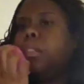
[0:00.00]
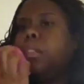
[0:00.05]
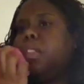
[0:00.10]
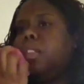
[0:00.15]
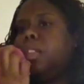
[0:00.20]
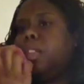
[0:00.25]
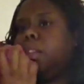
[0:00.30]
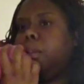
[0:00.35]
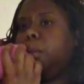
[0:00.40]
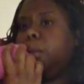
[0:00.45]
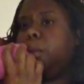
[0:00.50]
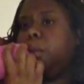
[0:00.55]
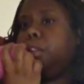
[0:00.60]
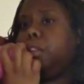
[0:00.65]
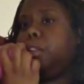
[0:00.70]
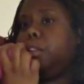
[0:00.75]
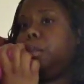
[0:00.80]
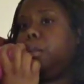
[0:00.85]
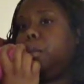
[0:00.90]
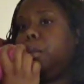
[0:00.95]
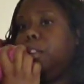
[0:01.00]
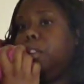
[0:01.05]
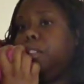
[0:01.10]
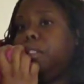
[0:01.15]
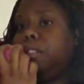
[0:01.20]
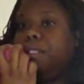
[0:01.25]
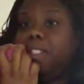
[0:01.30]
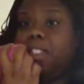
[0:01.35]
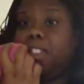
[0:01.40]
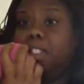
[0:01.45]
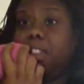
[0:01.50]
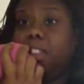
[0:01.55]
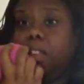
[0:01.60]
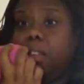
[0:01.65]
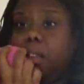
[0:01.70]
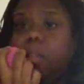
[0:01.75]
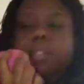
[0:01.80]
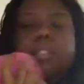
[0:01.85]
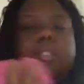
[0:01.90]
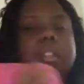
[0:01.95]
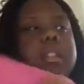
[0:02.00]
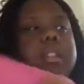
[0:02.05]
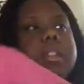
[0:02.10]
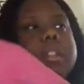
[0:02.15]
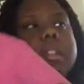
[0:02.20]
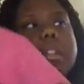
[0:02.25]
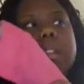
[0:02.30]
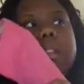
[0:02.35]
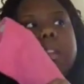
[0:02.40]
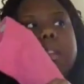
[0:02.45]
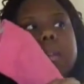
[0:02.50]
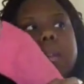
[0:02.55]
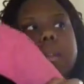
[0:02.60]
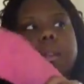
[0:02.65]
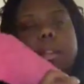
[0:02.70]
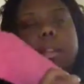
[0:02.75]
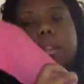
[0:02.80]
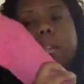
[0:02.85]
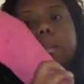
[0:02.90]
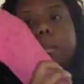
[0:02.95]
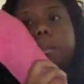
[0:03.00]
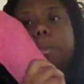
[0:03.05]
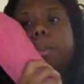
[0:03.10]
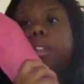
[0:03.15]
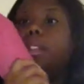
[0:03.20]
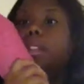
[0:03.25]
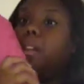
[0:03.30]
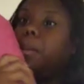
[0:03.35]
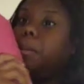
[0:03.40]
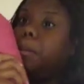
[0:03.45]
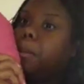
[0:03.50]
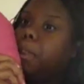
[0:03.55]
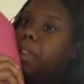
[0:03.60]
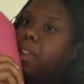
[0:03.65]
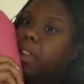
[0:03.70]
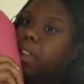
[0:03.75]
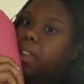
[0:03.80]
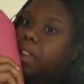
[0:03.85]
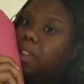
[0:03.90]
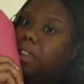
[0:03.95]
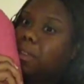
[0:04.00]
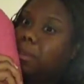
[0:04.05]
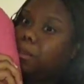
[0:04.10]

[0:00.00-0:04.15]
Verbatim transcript: And I didn't want to do any videos. But I'm back.